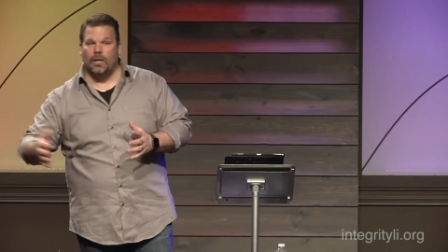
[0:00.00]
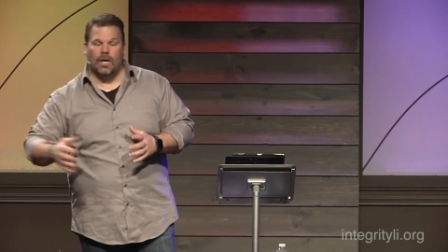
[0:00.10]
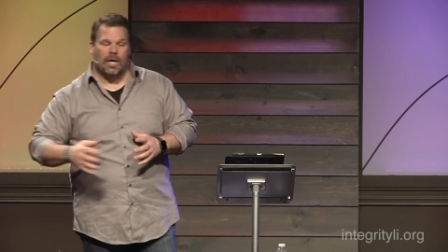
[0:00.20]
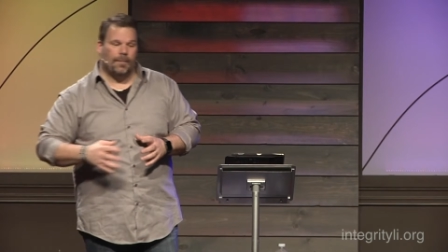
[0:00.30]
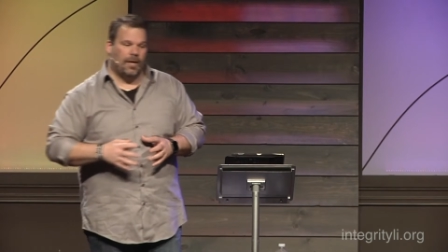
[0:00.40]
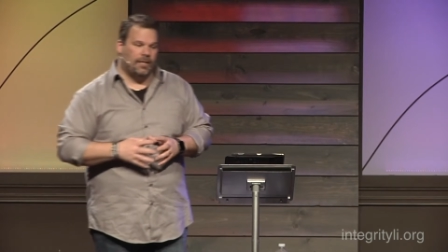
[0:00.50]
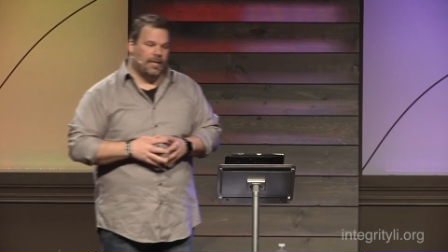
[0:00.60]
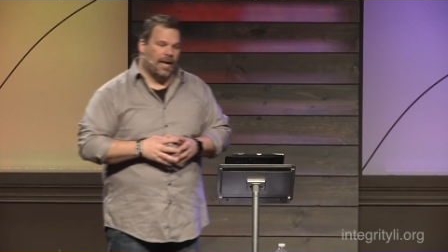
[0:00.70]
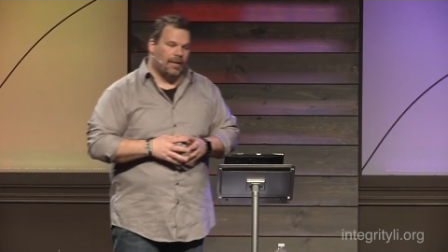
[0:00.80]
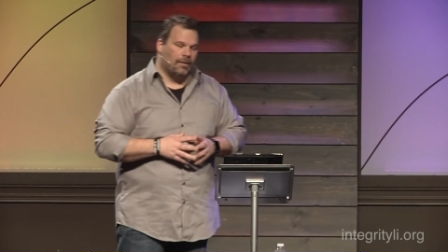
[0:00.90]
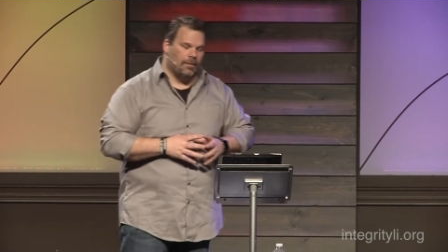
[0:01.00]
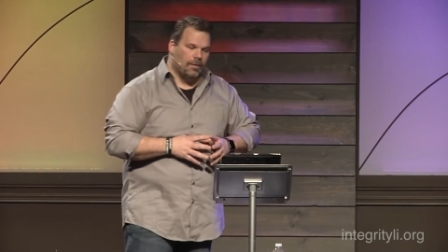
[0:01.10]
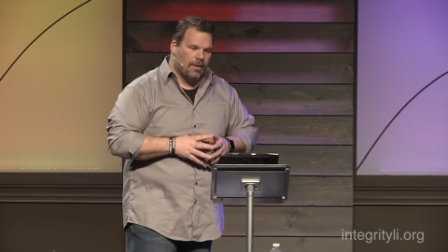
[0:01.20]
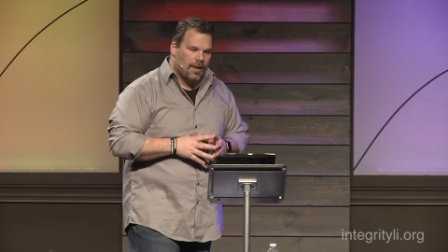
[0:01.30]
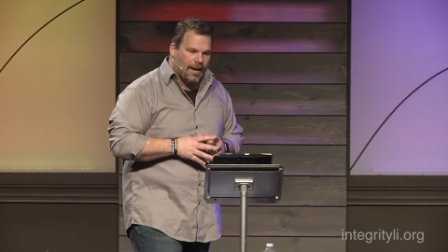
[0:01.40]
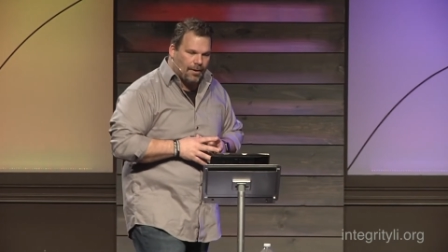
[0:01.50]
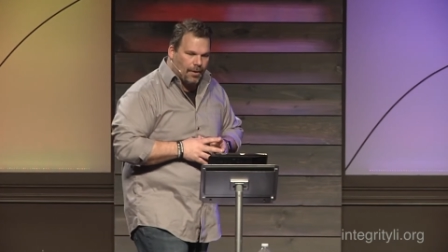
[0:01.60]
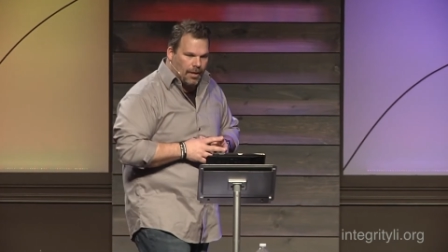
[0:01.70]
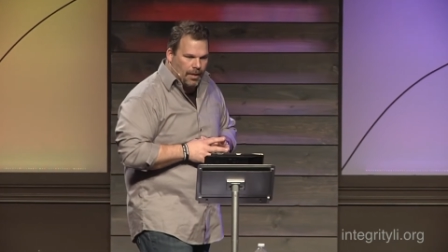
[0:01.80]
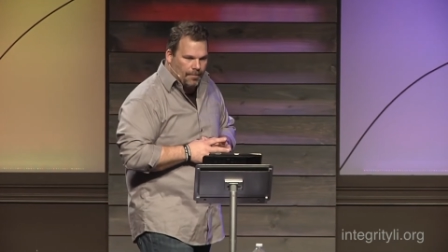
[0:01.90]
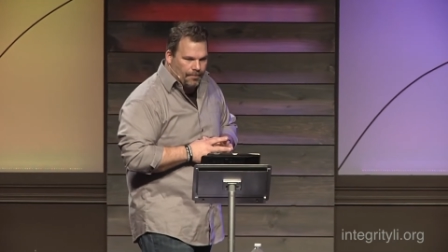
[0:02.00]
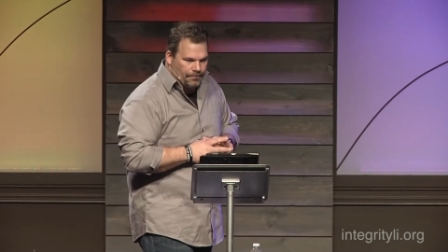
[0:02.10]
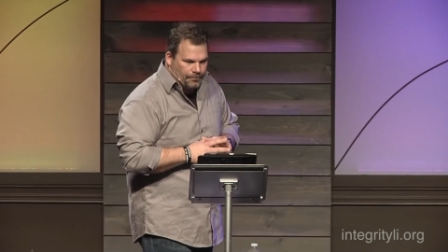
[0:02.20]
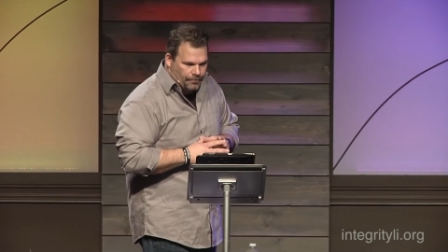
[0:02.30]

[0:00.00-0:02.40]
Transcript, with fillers: Um, and yet, there, um,